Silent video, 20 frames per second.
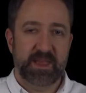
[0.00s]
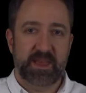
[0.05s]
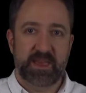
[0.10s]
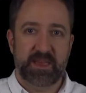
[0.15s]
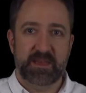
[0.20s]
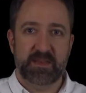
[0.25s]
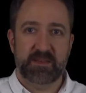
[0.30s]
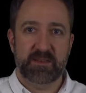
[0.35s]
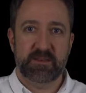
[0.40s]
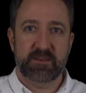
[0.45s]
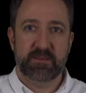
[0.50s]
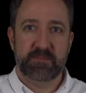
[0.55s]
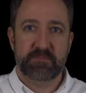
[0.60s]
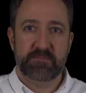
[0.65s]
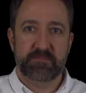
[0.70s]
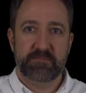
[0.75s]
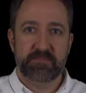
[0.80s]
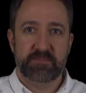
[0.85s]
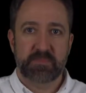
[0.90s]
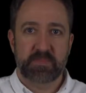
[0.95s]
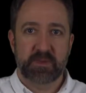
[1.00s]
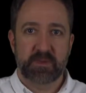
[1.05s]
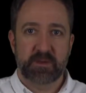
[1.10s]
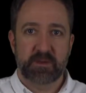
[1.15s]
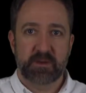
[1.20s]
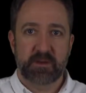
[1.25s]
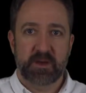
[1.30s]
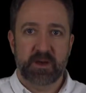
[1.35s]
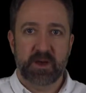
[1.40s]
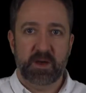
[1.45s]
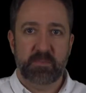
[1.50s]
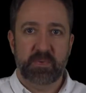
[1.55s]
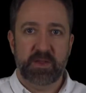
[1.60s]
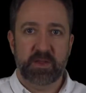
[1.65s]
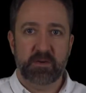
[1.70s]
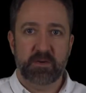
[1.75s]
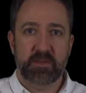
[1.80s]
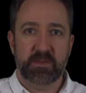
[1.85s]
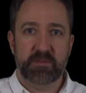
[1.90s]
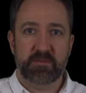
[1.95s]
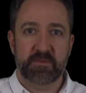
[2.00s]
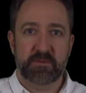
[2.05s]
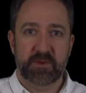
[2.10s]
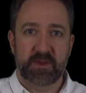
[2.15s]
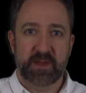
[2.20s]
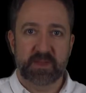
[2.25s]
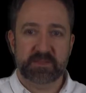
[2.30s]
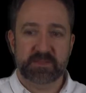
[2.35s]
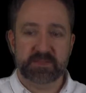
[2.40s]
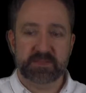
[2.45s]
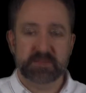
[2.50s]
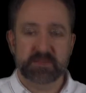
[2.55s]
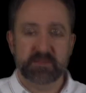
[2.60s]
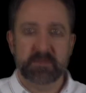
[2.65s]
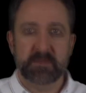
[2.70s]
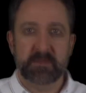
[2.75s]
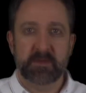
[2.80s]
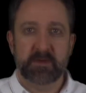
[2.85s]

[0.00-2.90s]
hand up here on the frets.